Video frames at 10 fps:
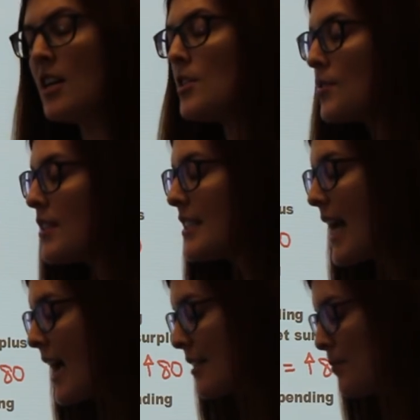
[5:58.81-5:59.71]
So the
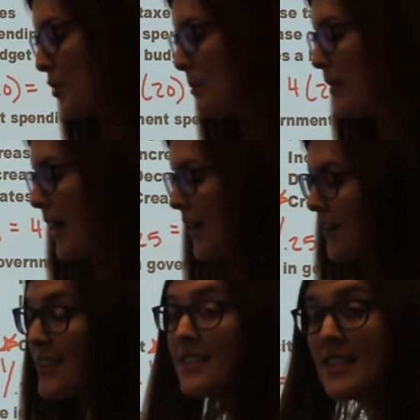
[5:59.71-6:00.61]
tax
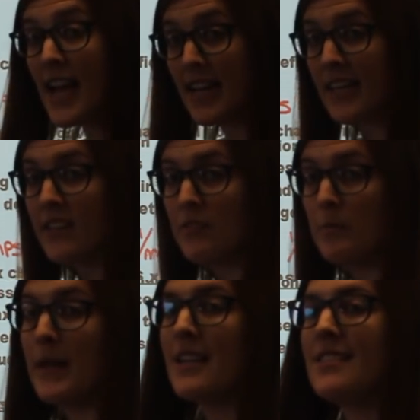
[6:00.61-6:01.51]
multiplier is negative
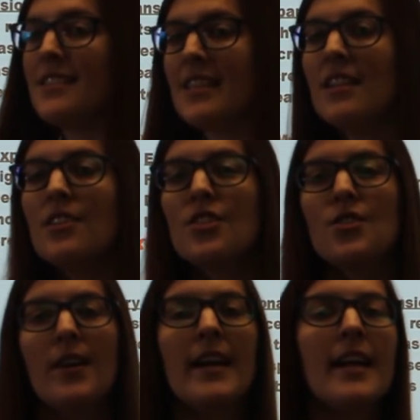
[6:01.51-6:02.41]
because it's
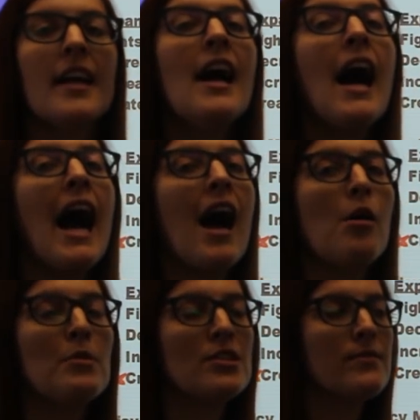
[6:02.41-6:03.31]
illustrating how
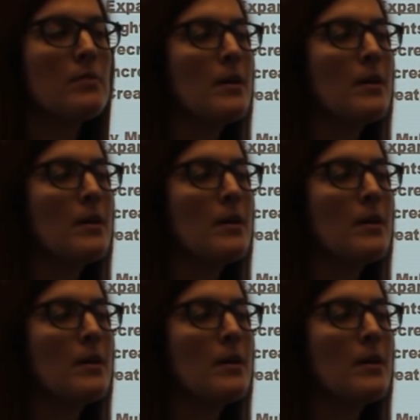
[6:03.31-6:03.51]
much of the